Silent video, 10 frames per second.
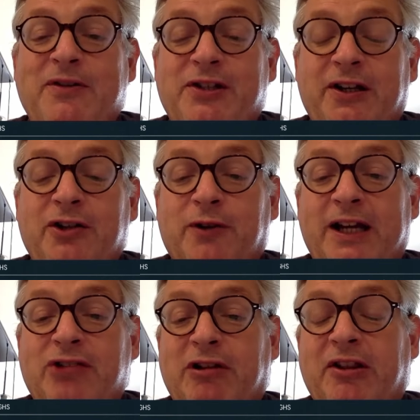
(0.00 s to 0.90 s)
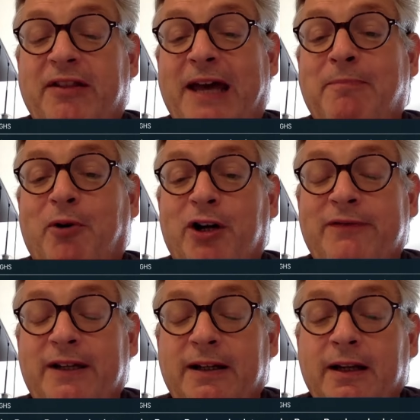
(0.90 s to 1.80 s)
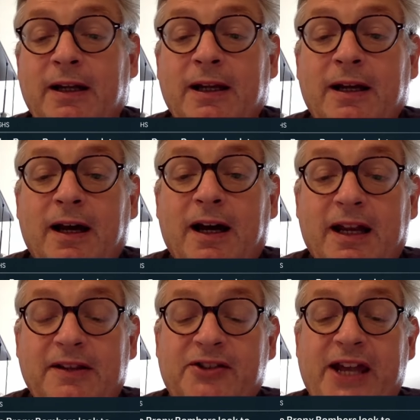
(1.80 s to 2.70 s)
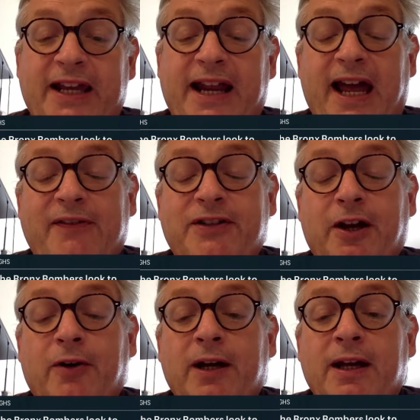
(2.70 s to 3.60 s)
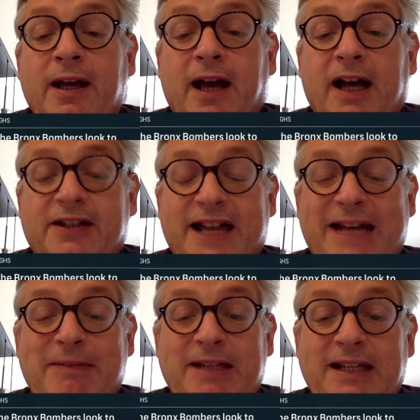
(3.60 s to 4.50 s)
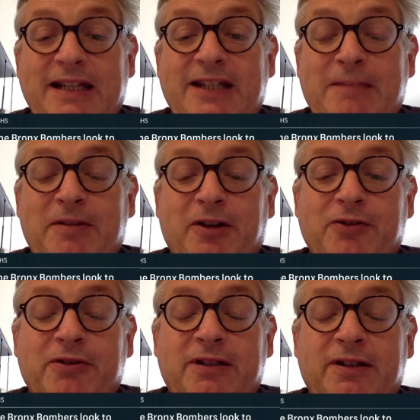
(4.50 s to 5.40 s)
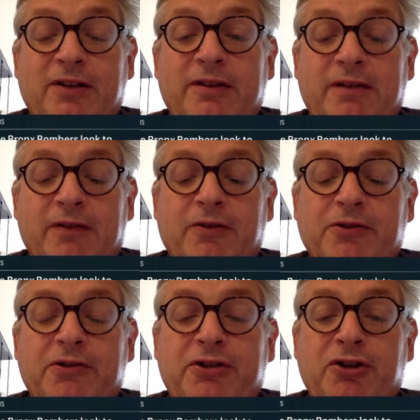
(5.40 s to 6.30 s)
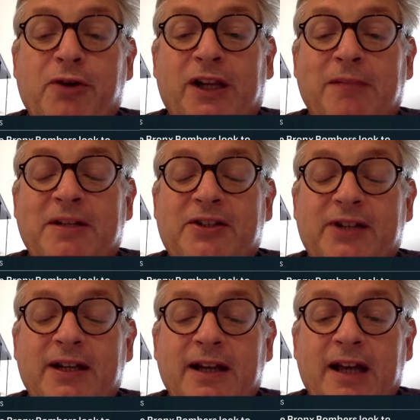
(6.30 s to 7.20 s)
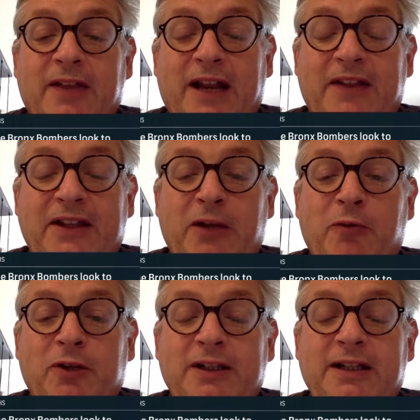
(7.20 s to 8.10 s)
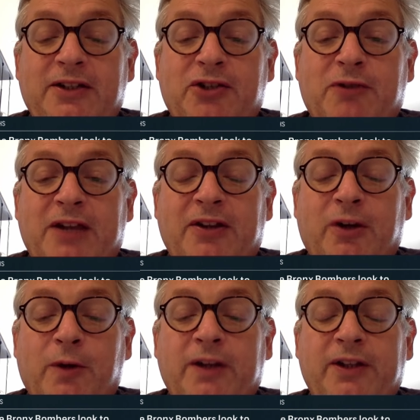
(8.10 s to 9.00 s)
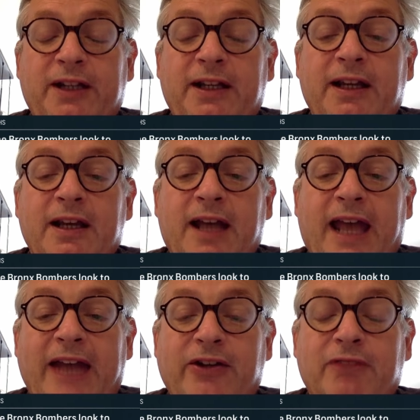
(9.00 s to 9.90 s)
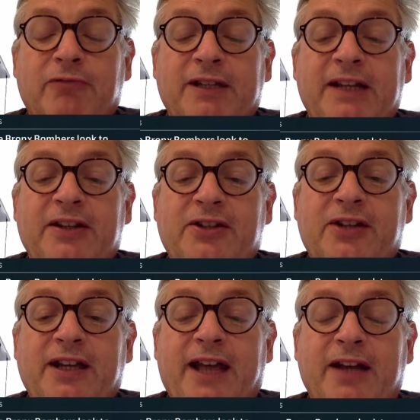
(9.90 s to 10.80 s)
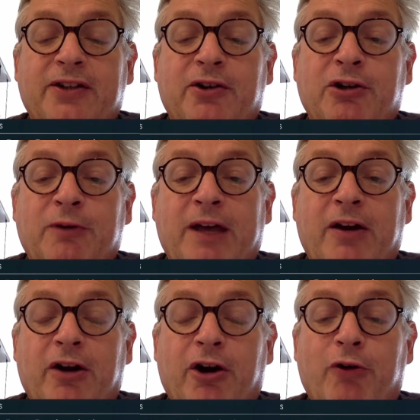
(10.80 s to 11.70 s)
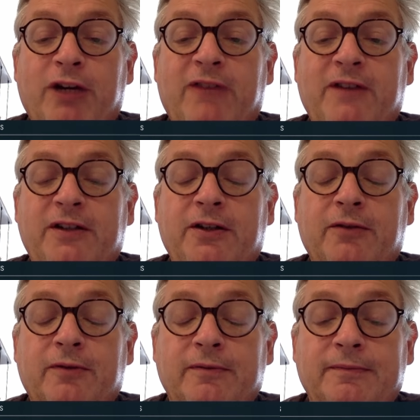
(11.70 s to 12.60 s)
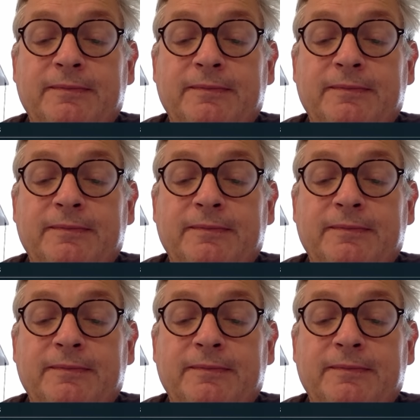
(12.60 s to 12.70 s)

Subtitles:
obviously going to try and strengthen that part of it in the second half. So it's not going to be easy, but those are two elements that I think they really need to strengthen quickly. And you can really get this thing kind of turned around in a hurry if you do.